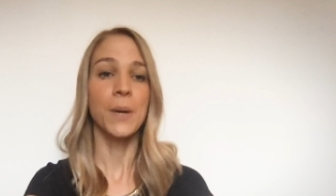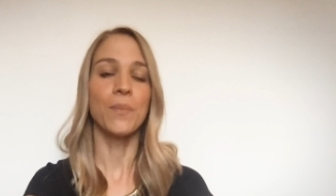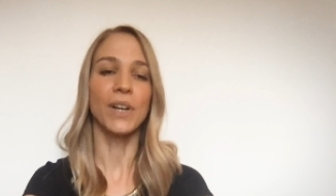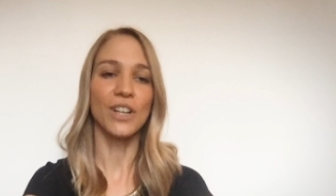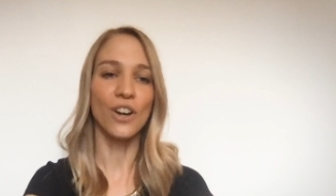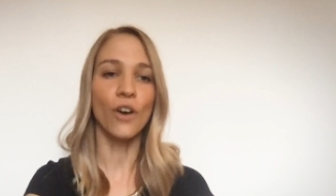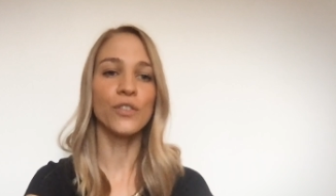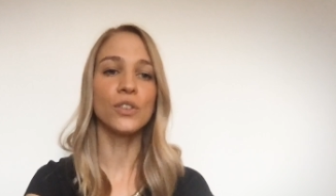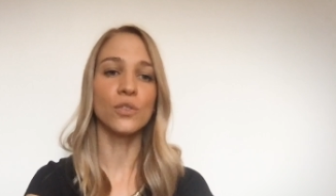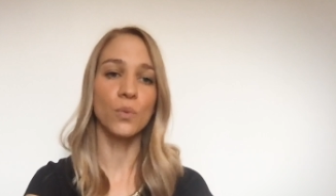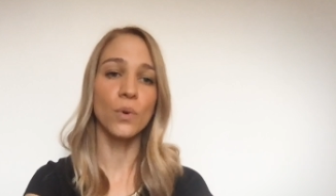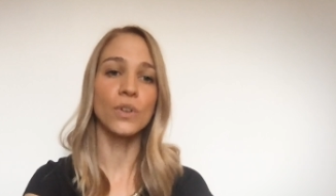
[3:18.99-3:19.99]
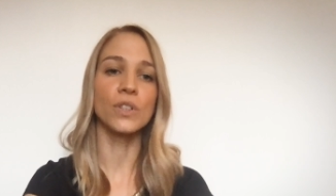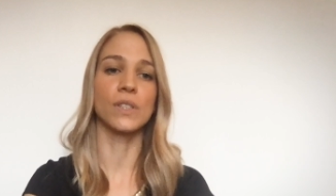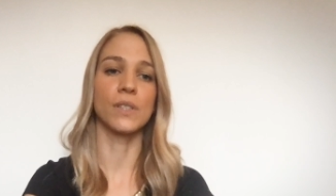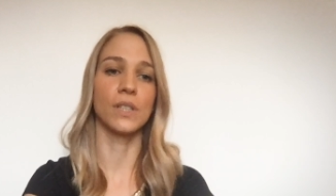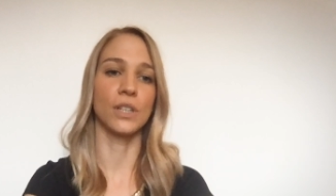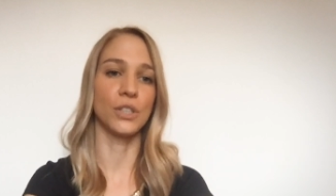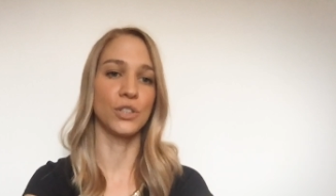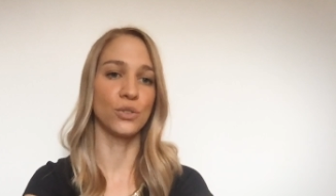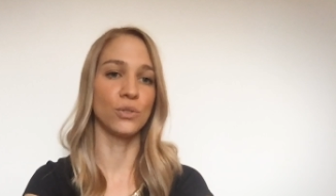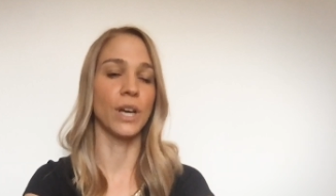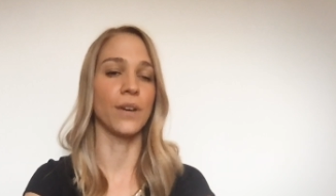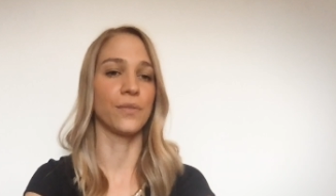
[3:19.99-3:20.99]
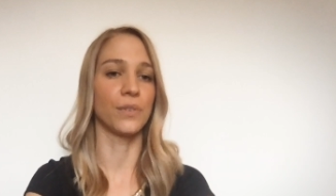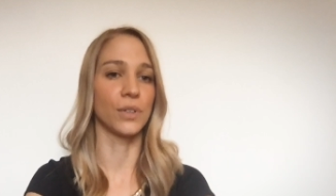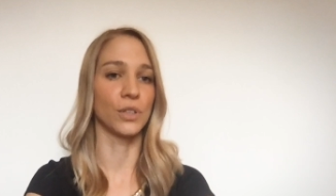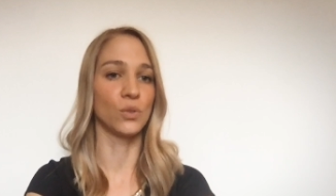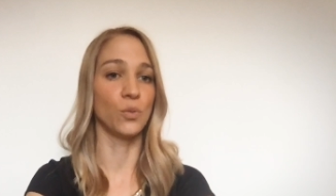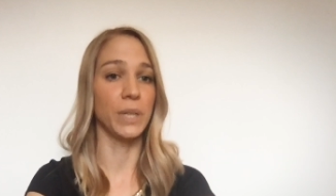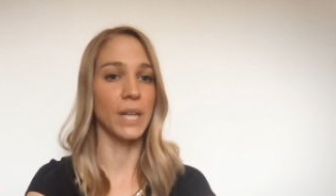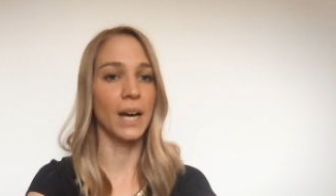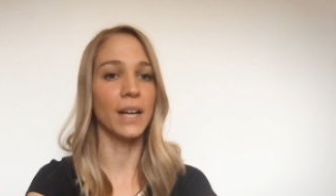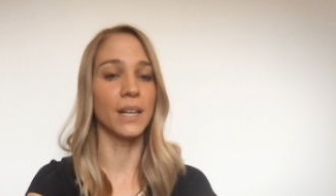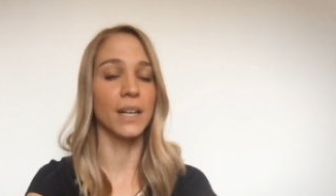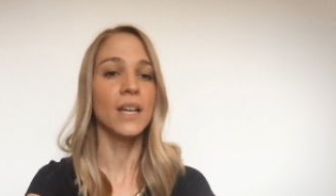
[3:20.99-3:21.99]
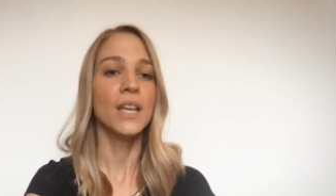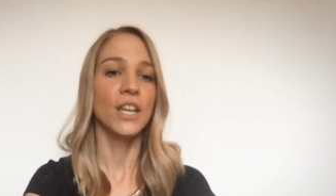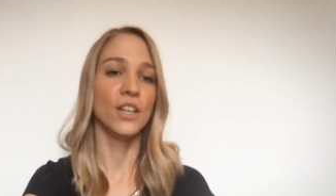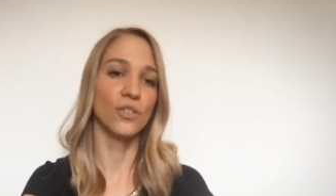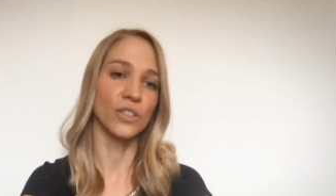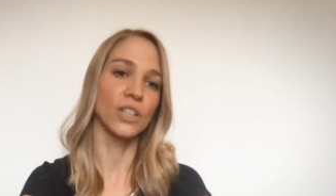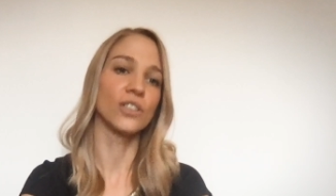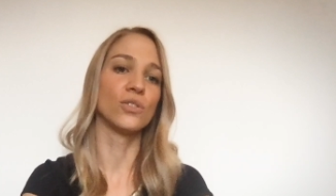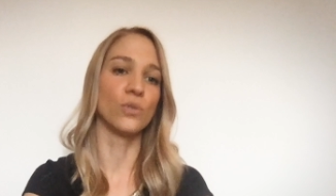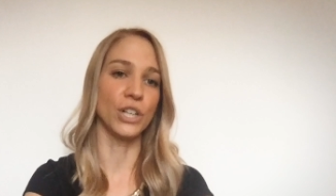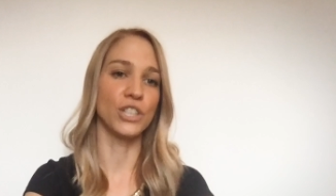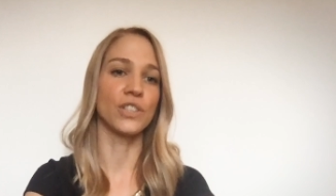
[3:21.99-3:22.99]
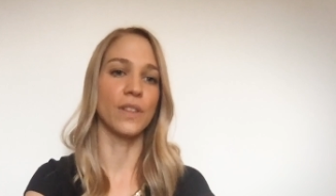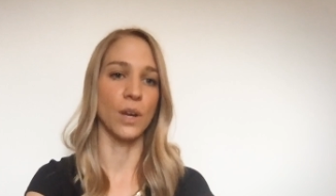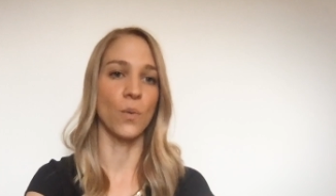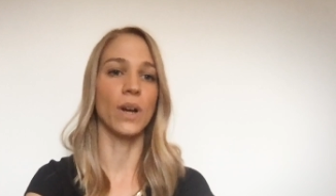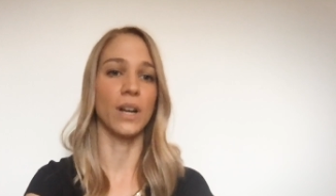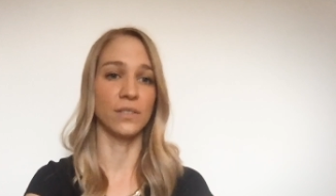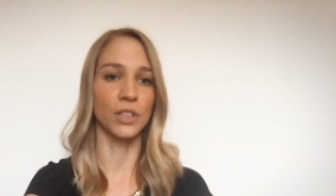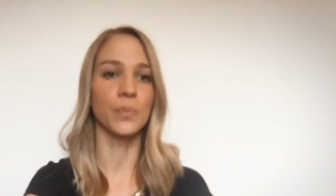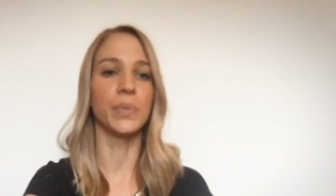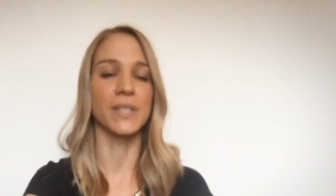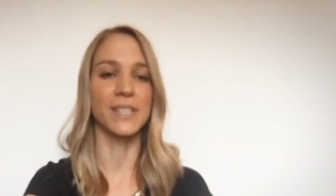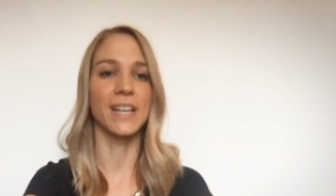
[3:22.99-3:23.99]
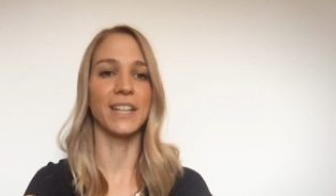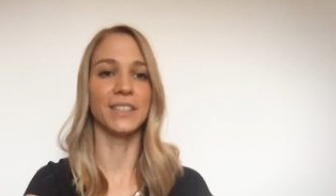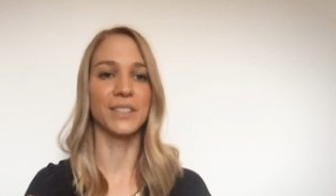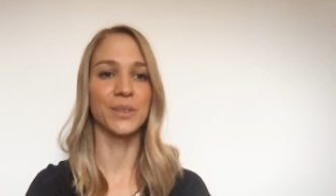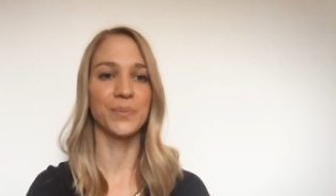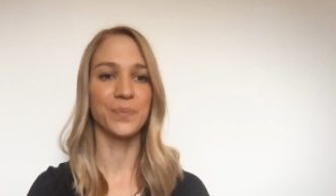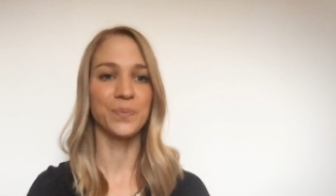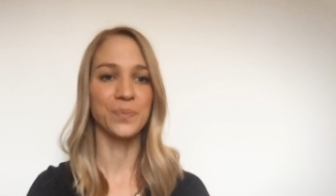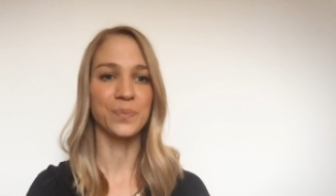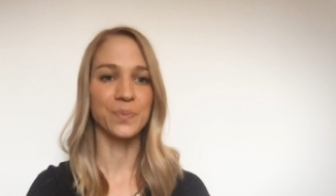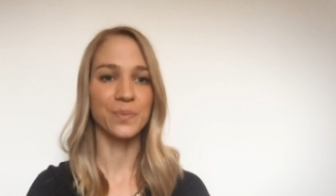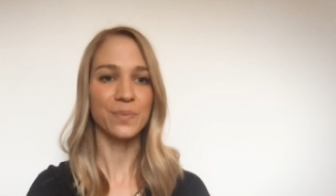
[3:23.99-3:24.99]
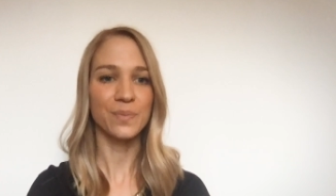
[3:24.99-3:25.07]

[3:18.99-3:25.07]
but a lot of works uh, should have uh, to be done in order to reach the 100%. So what